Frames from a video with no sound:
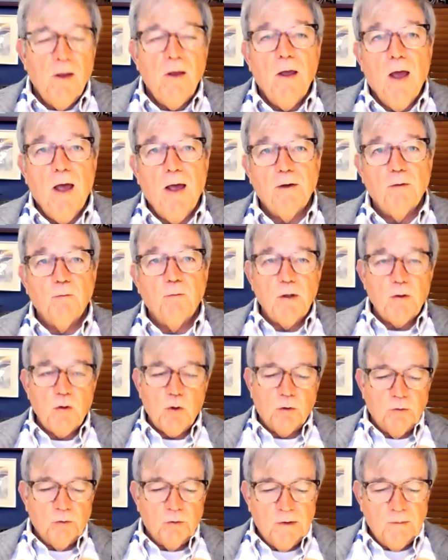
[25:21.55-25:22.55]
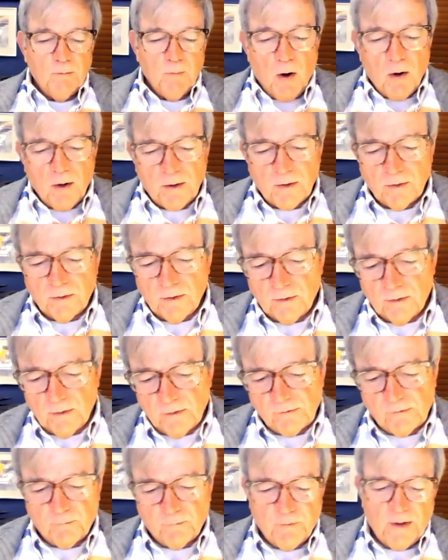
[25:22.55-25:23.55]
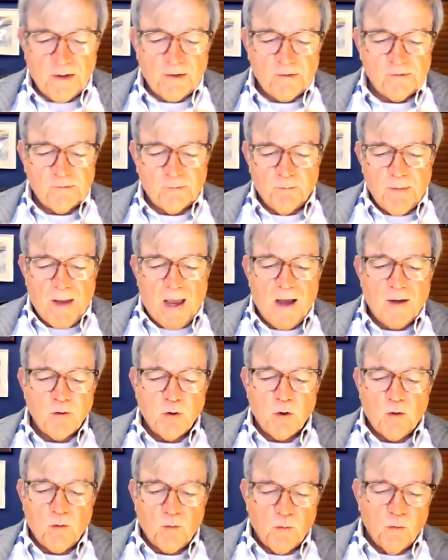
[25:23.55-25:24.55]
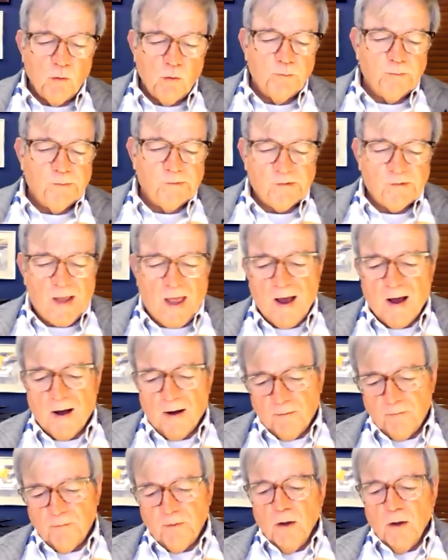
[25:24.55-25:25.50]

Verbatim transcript: and originally marketed as Vicks Magic Croup Salve,